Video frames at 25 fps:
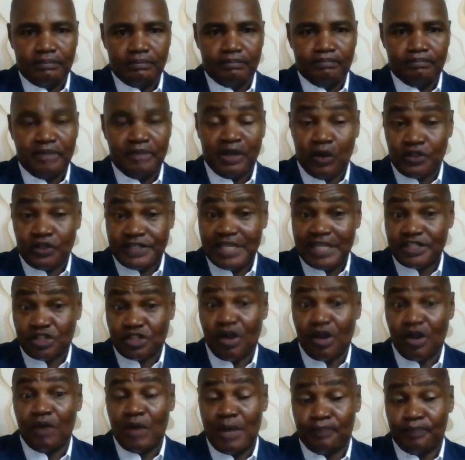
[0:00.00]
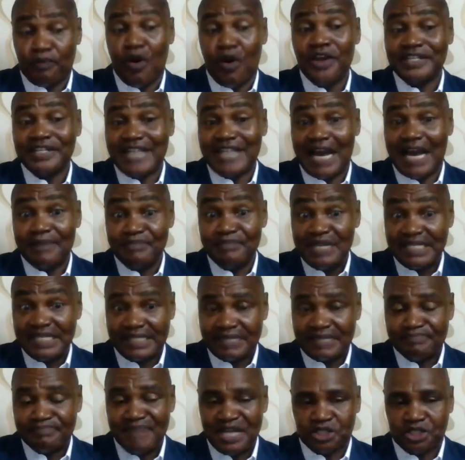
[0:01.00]
because there's a point I missed
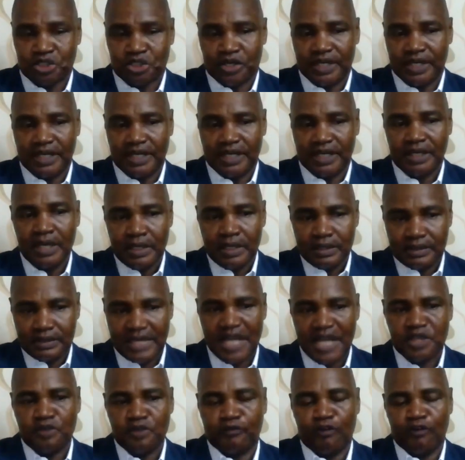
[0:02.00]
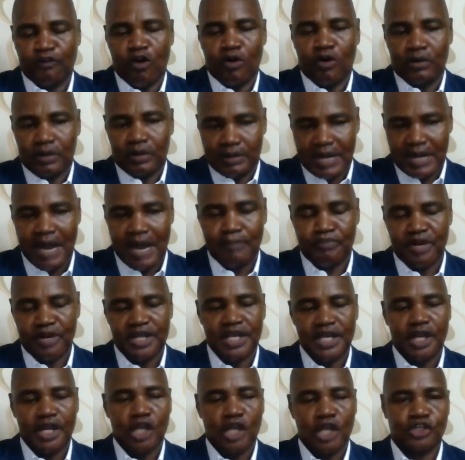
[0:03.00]
in mentioning. Thank you for now
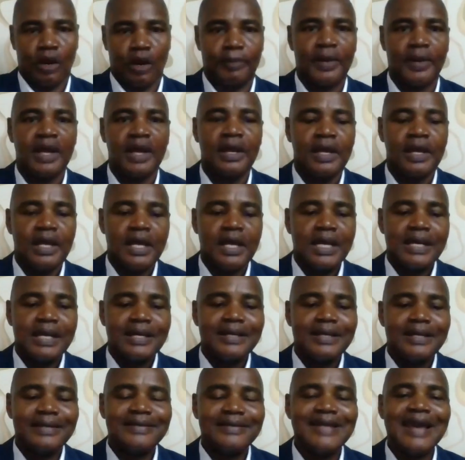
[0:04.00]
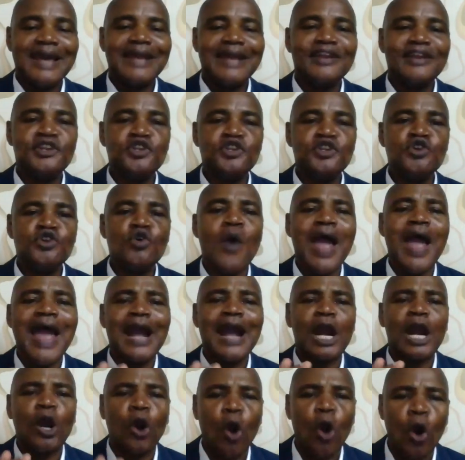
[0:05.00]
bringing it up. The new
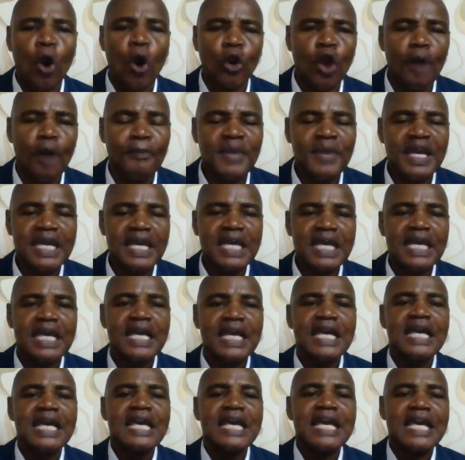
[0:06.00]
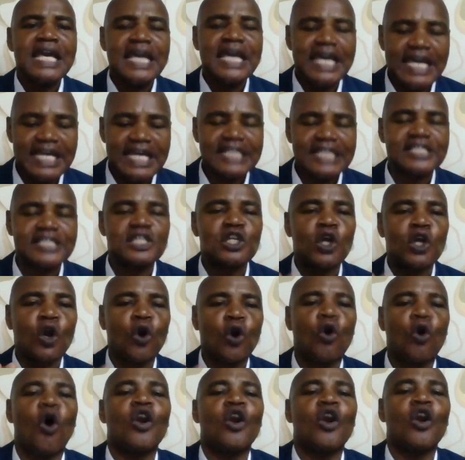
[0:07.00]
economy is
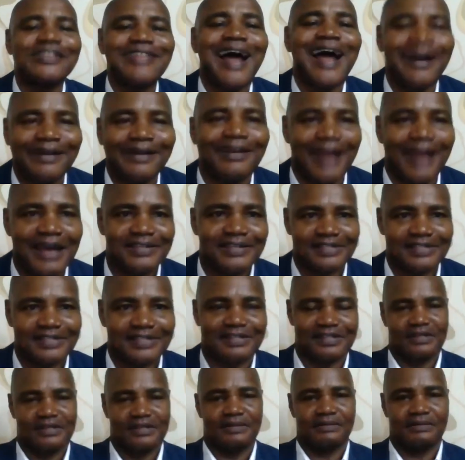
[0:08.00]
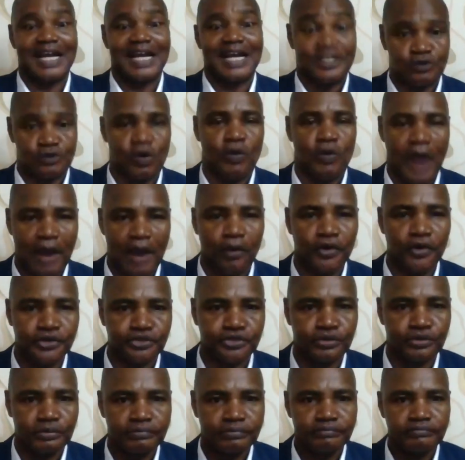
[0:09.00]
contactless. That's where we are going
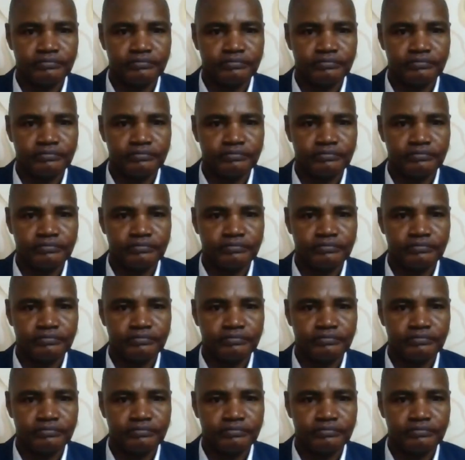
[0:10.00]
to.